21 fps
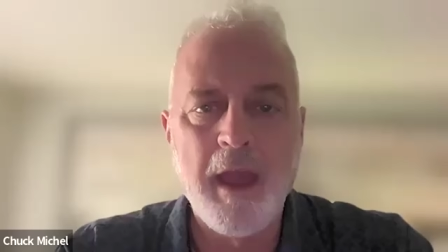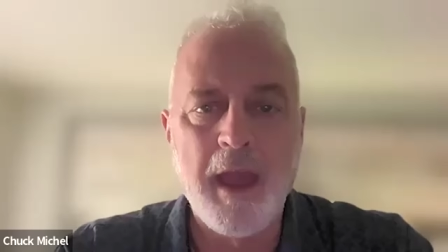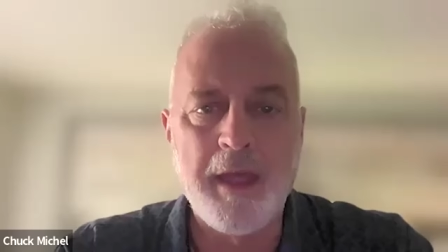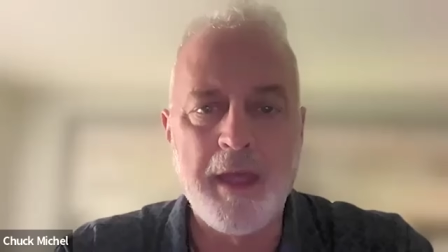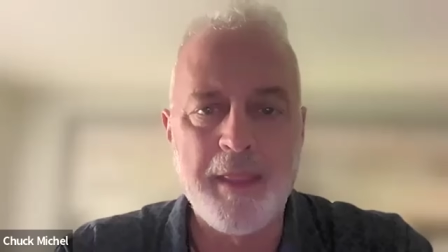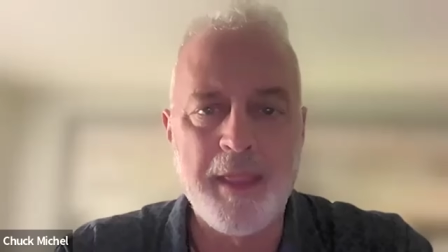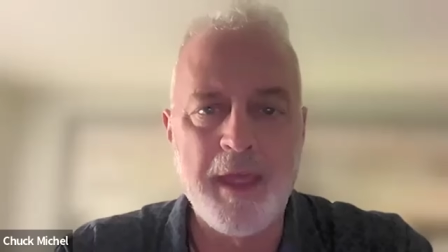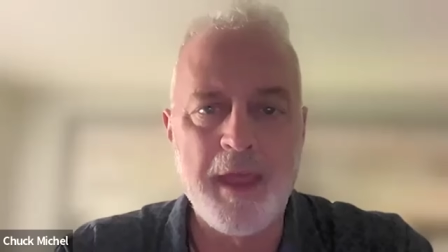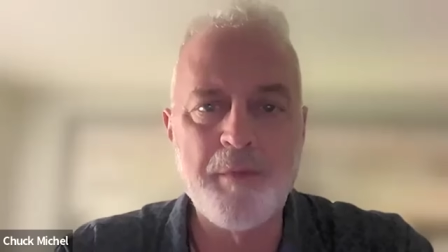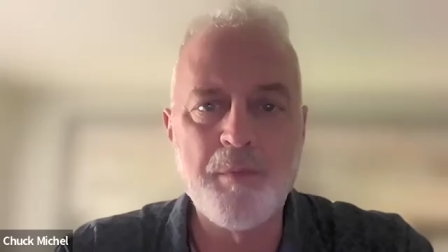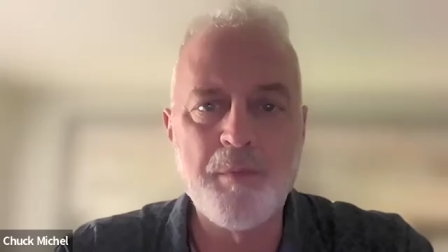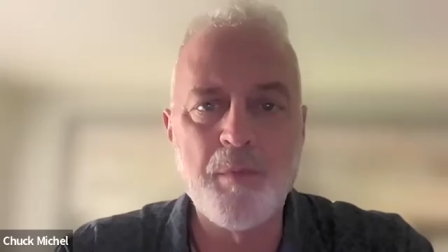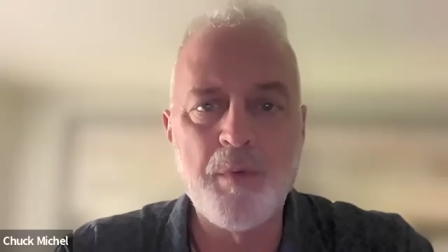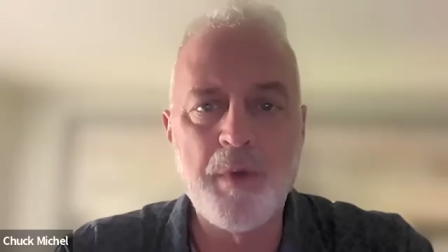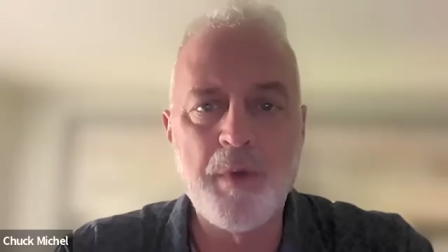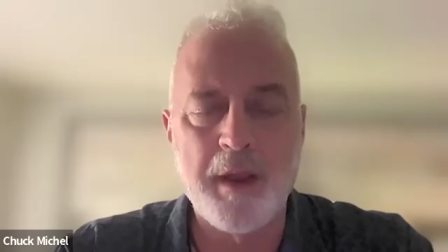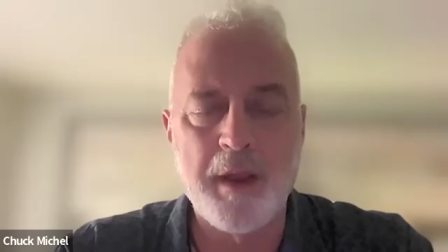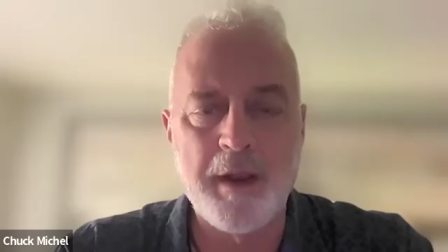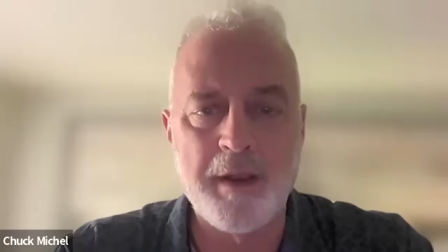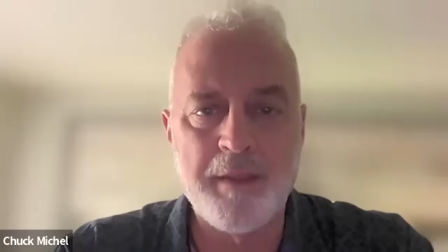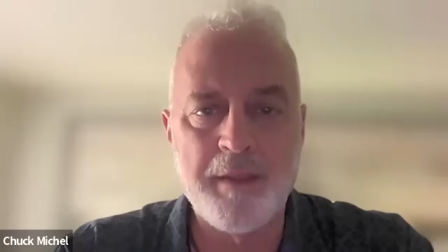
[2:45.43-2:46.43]
And then,
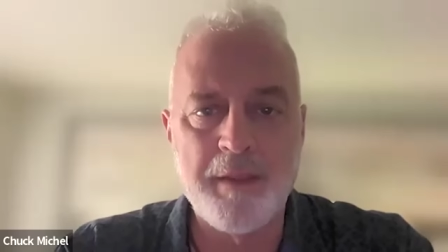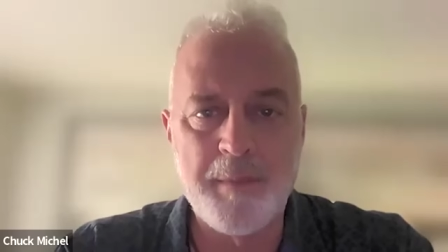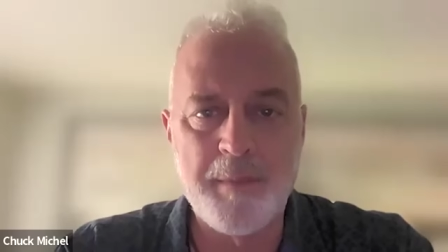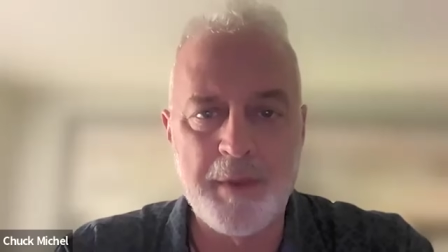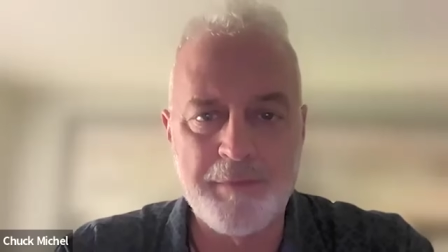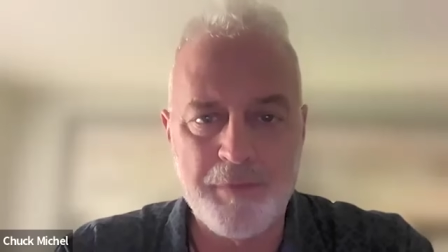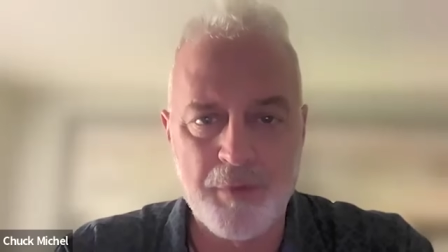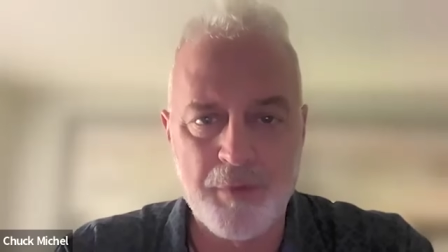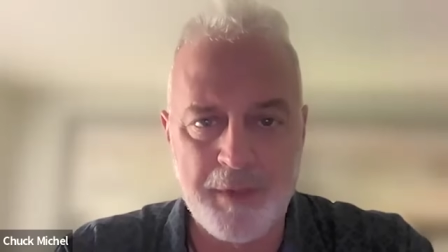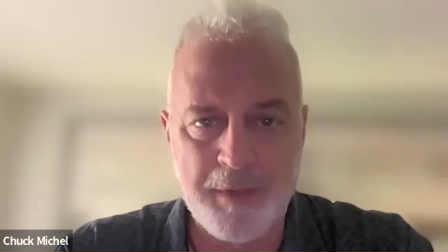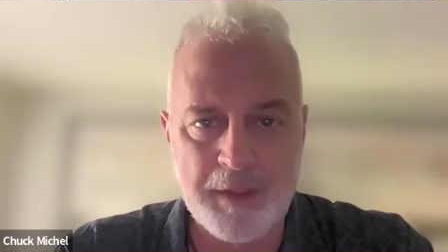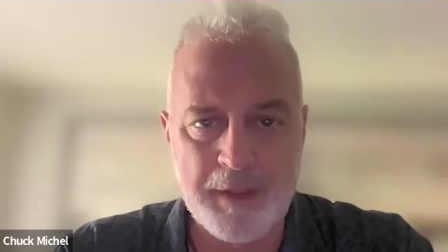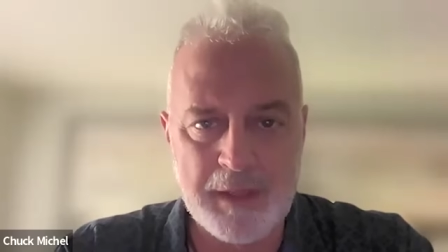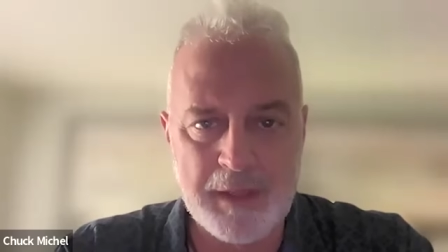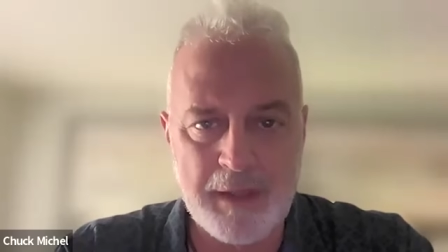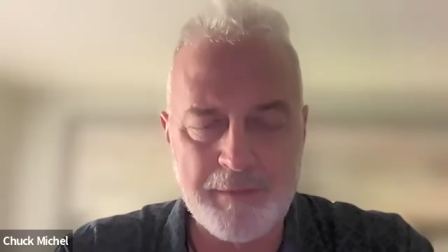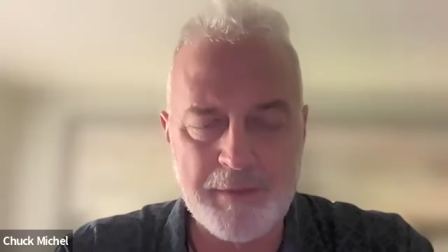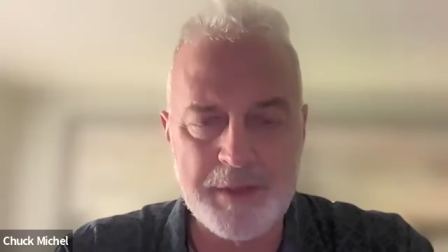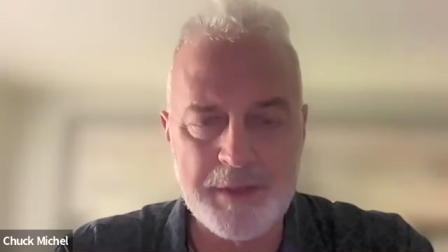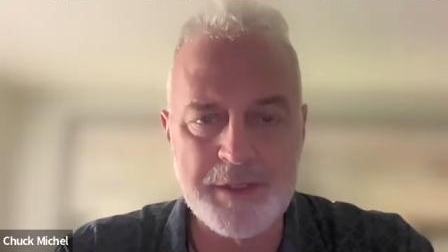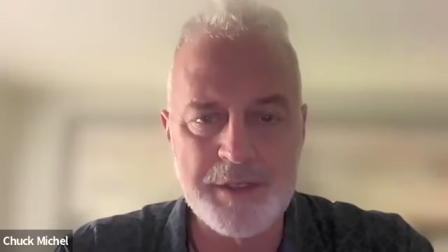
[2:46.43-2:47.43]
and before the
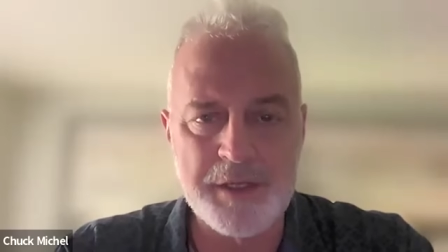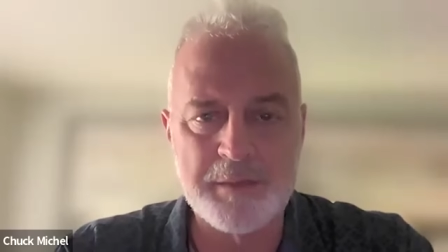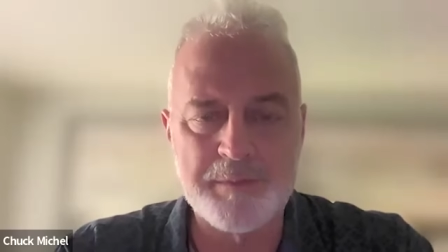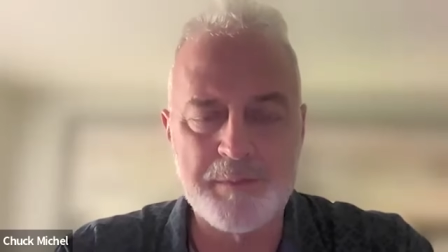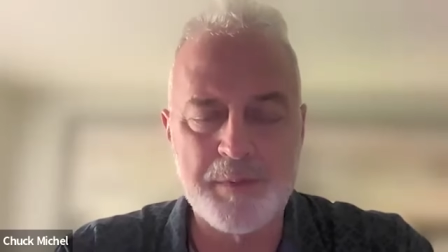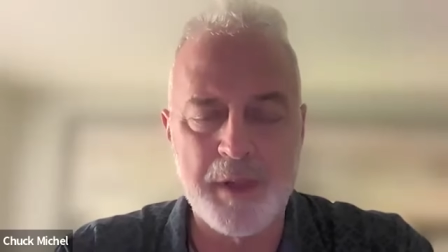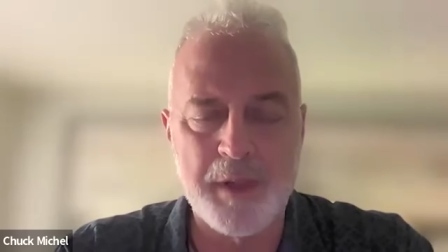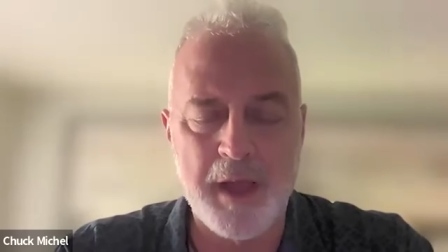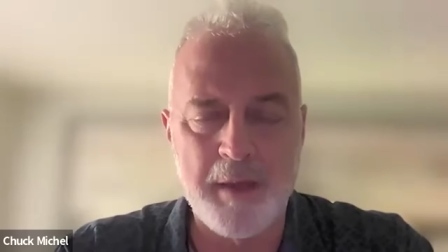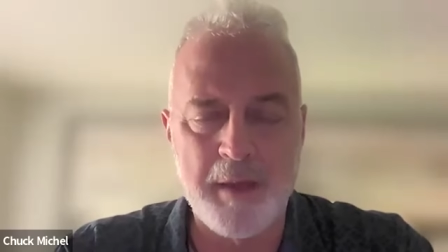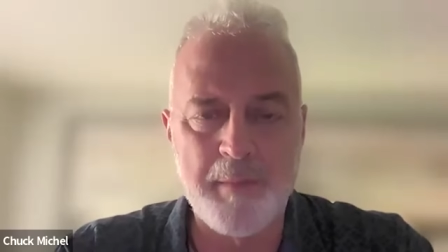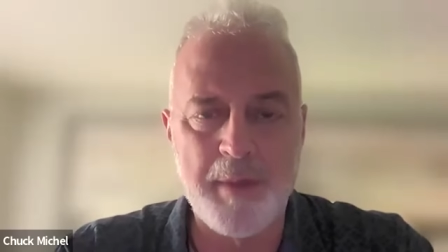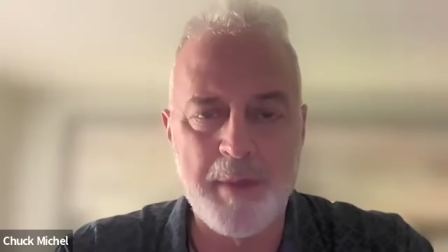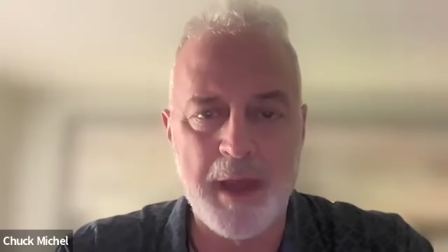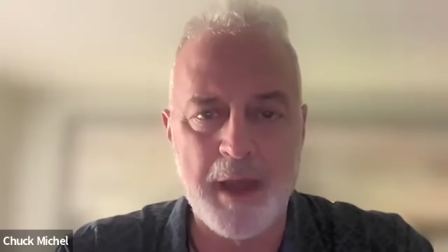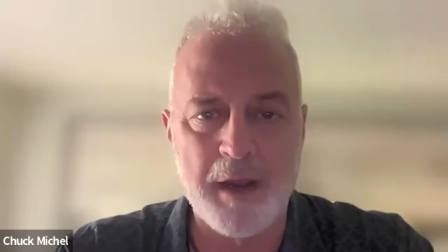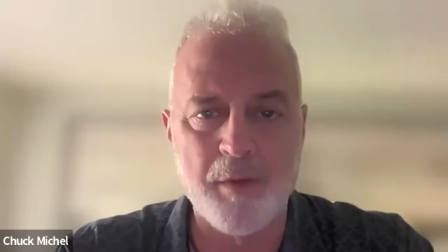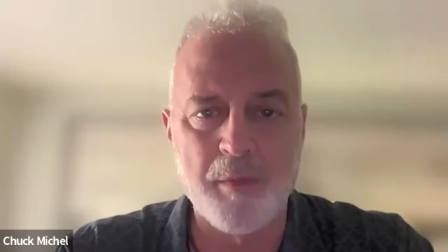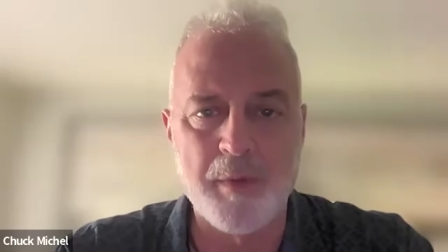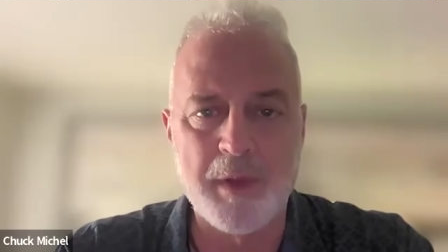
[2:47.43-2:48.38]
11 judge pl- panel,